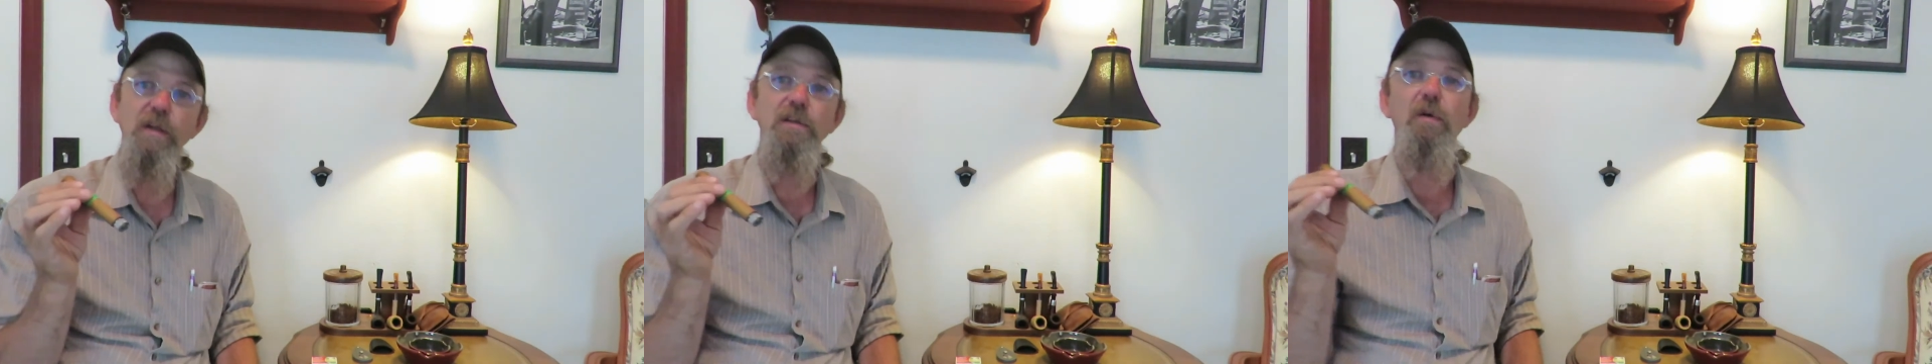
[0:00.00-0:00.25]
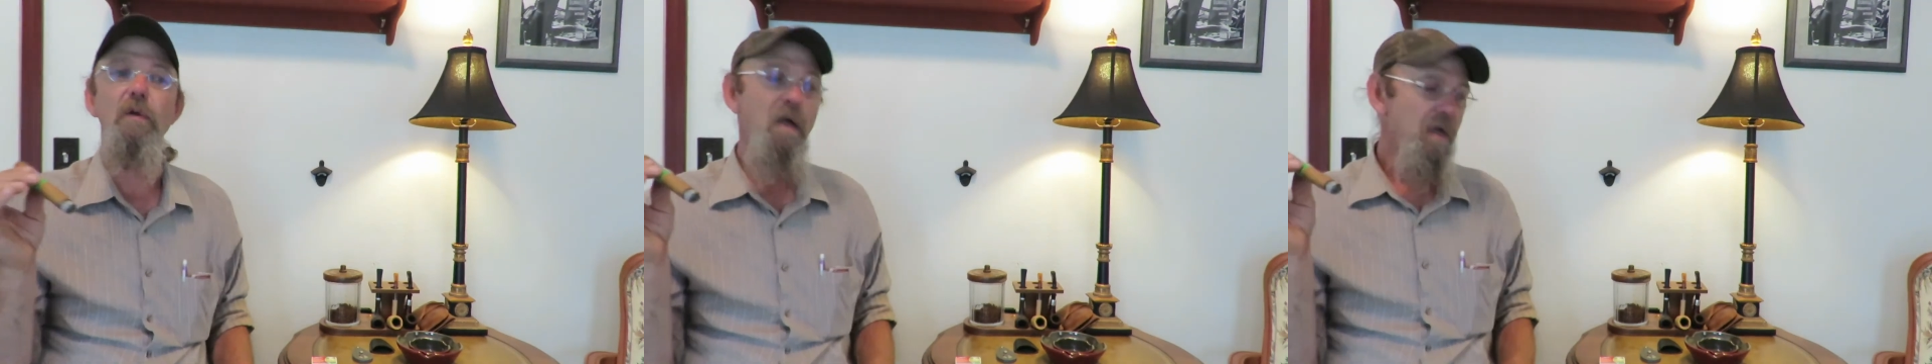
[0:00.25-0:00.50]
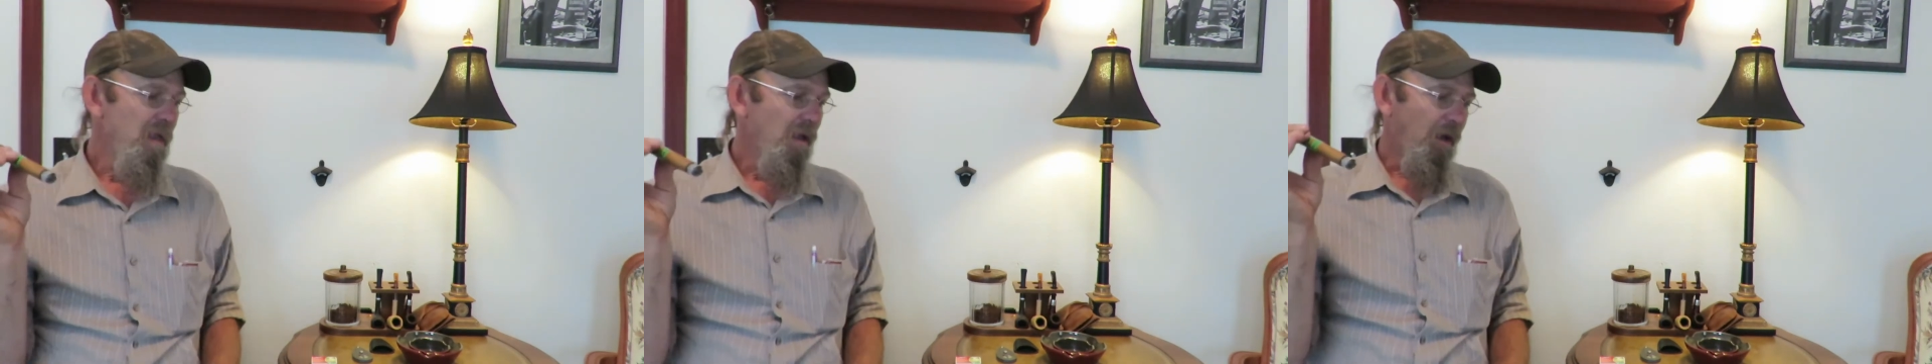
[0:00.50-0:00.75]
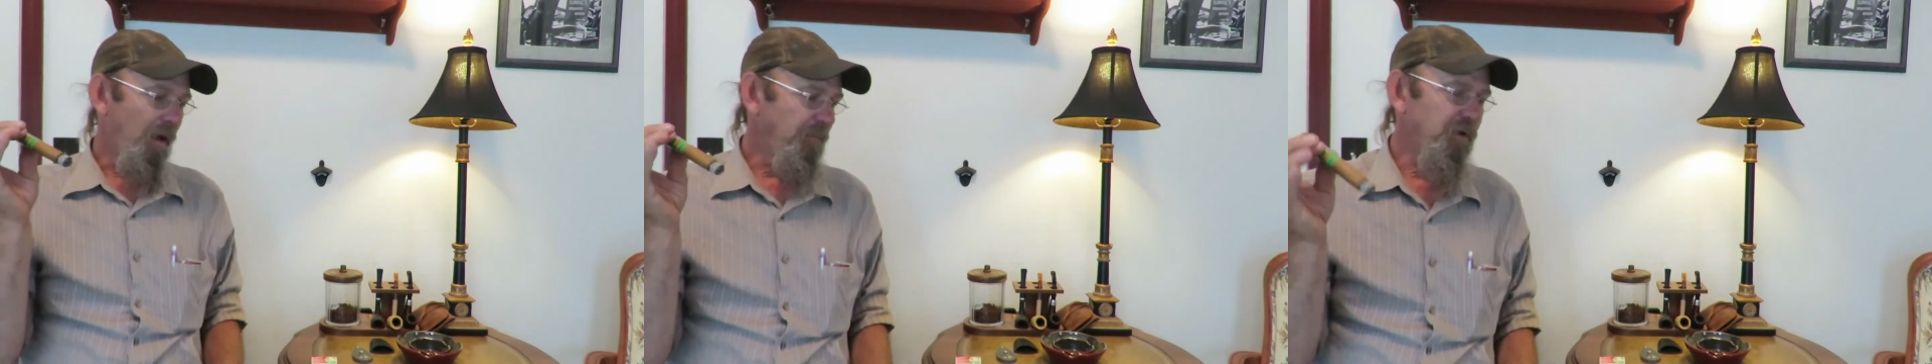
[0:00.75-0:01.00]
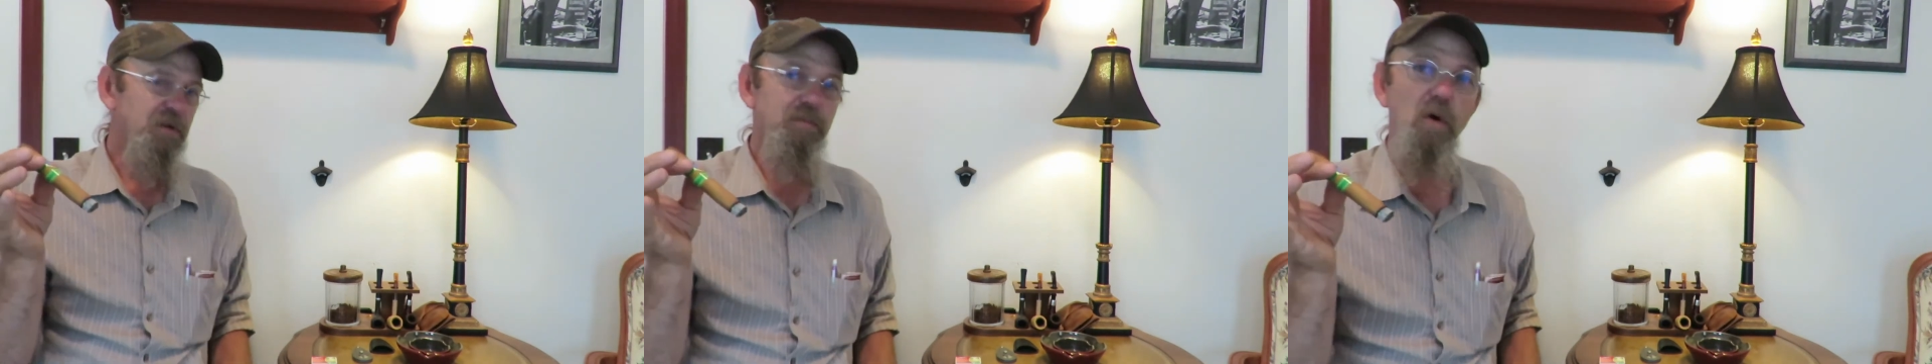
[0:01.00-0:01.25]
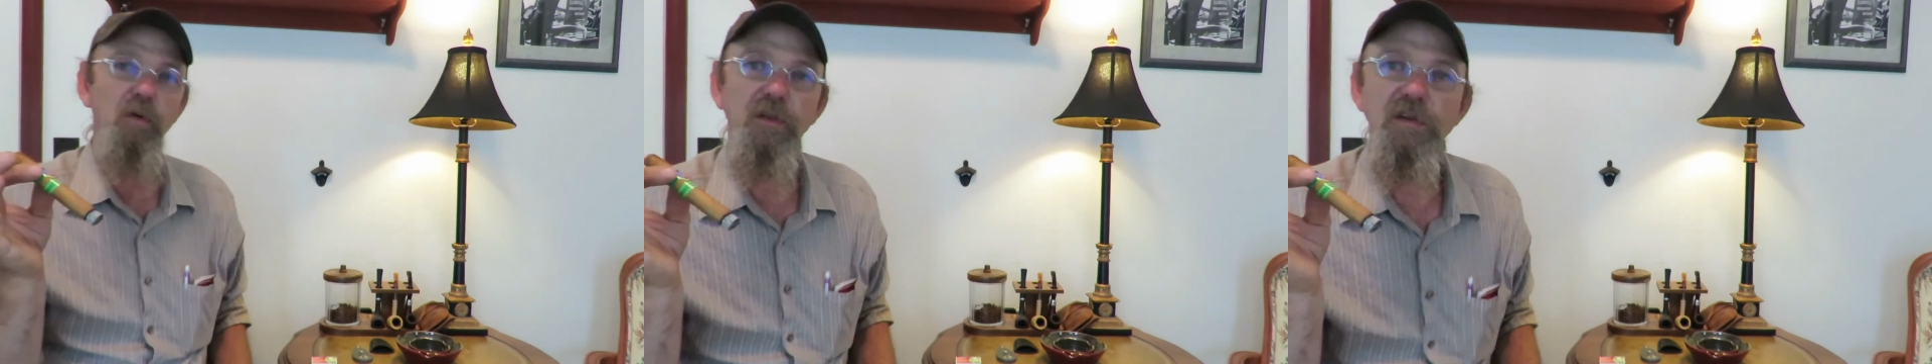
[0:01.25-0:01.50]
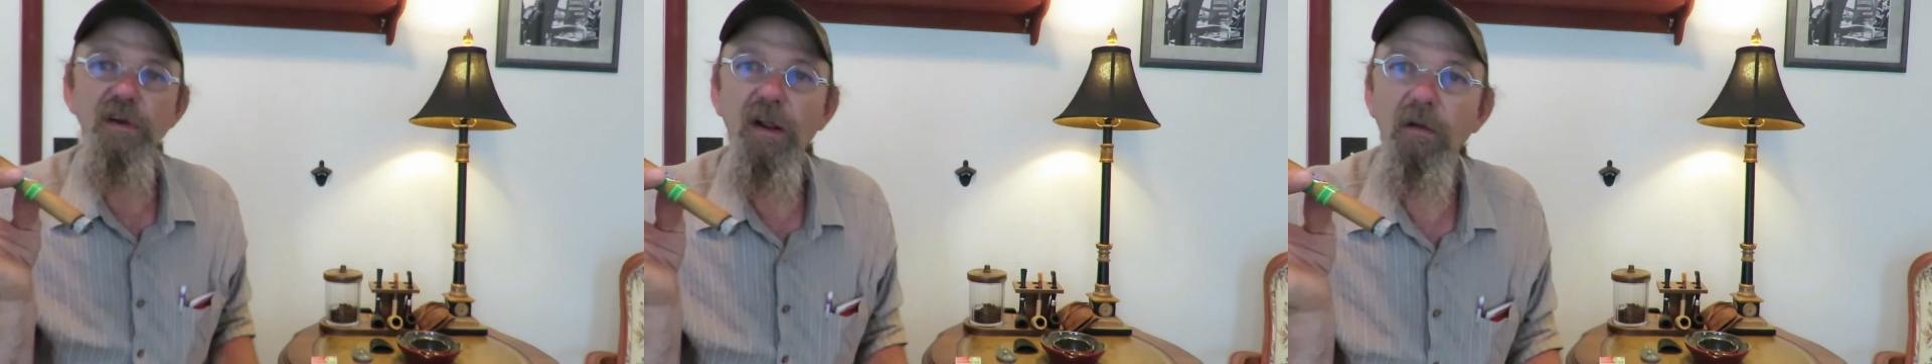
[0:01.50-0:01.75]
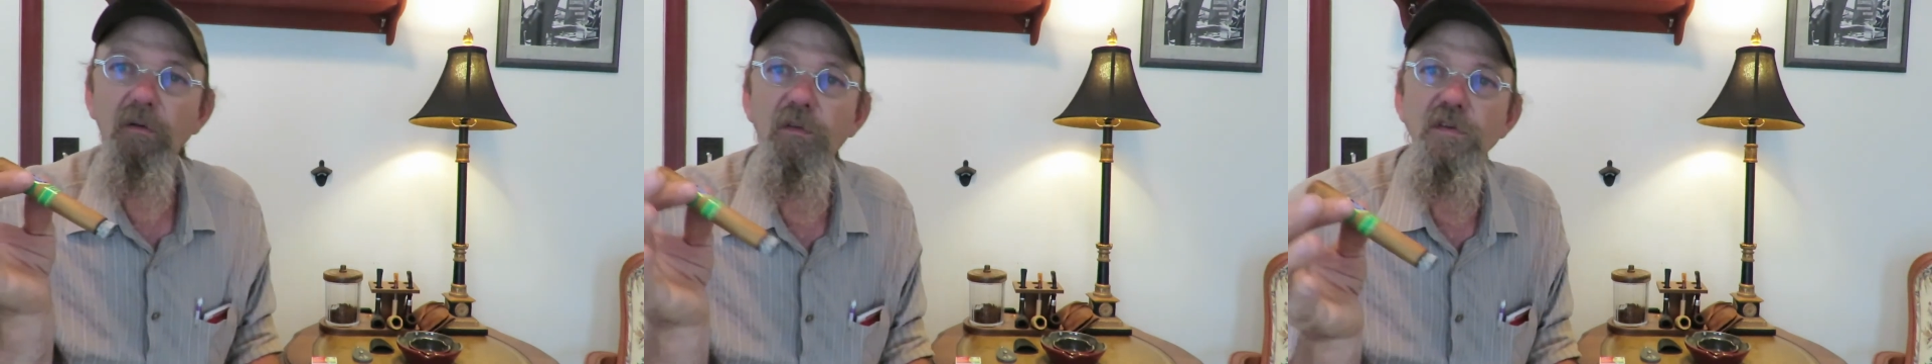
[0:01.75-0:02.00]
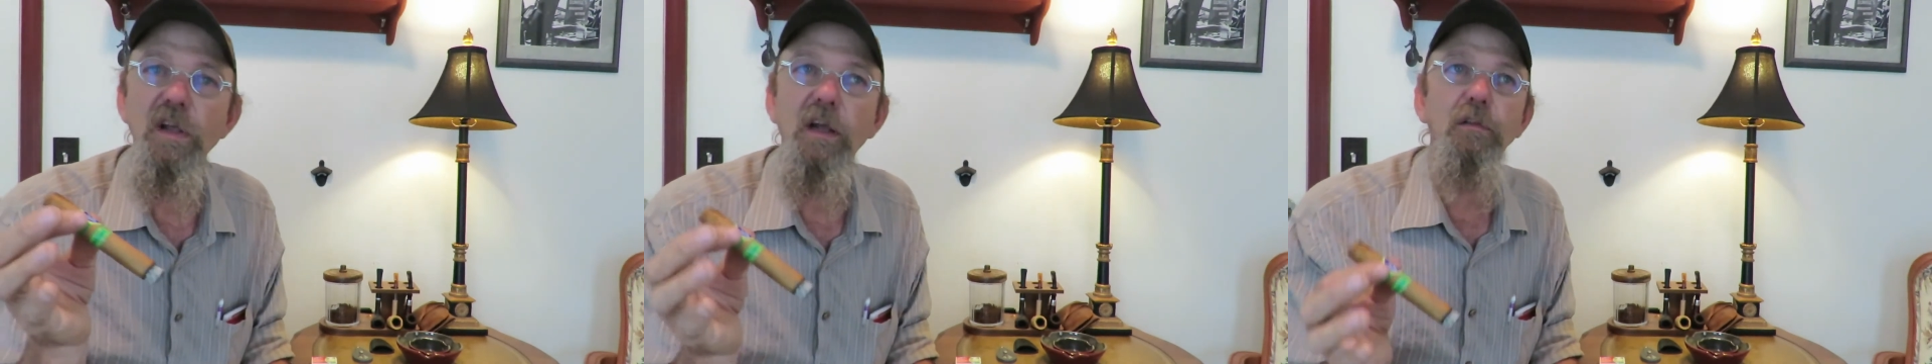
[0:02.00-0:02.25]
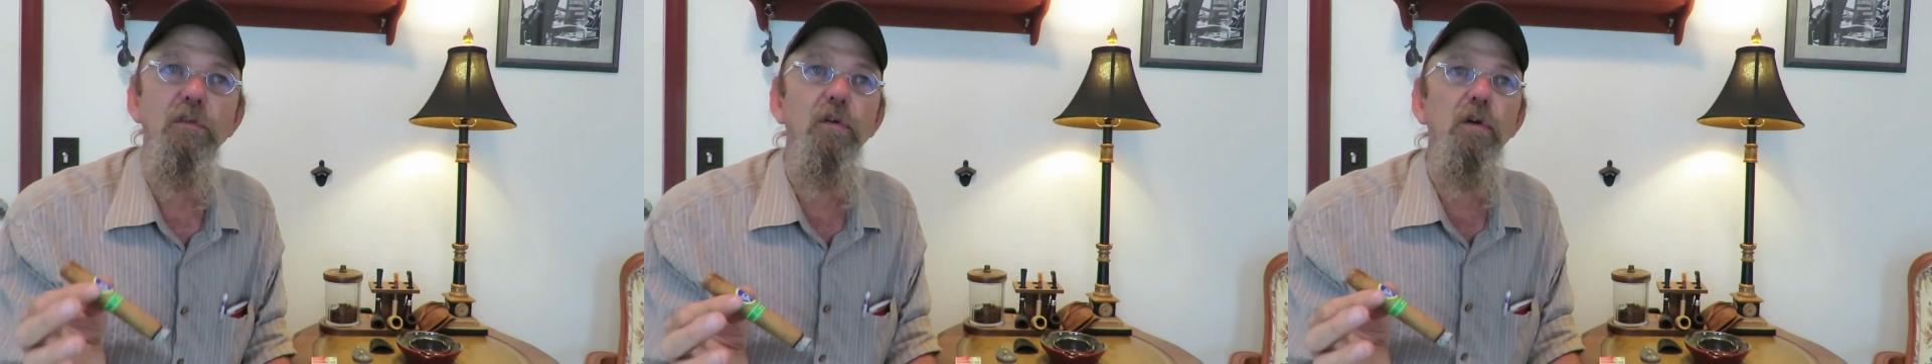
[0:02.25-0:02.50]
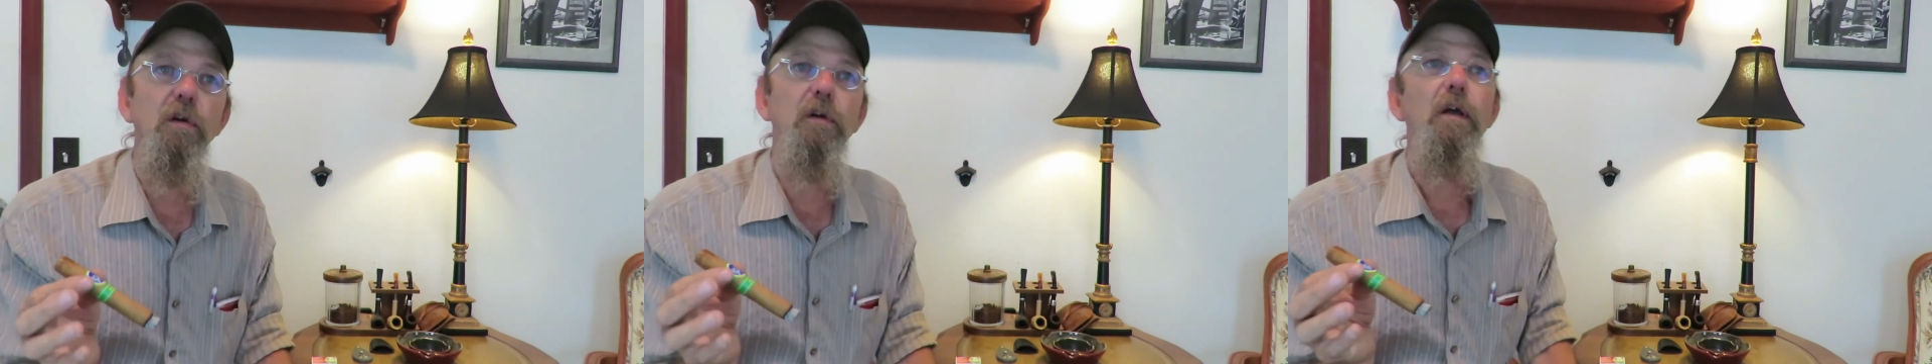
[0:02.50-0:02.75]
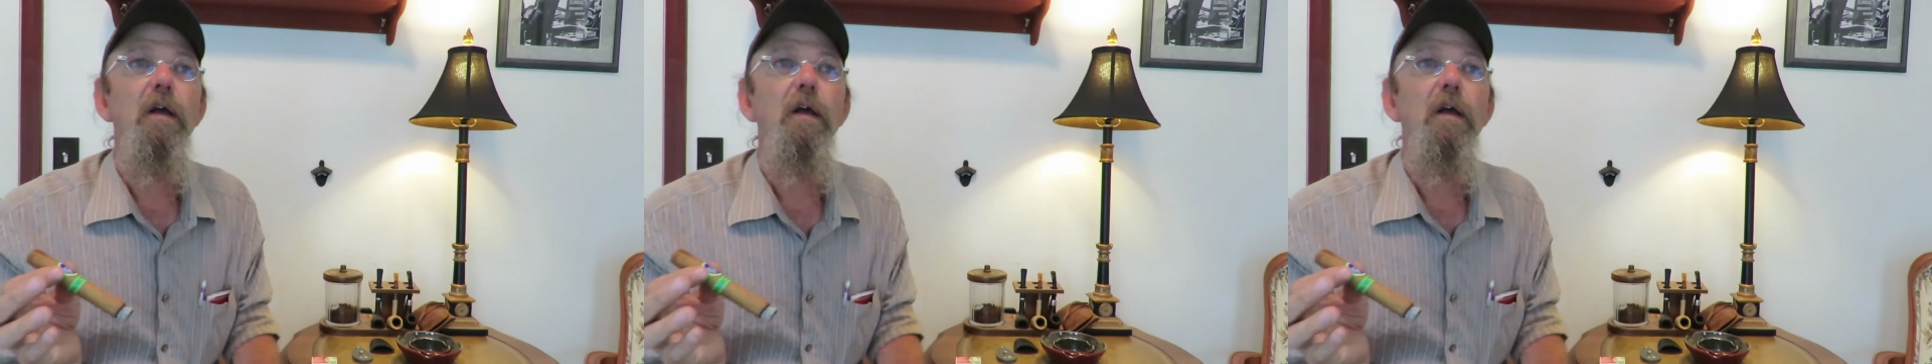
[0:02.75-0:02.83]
So I'm going to smoke this down to the second third,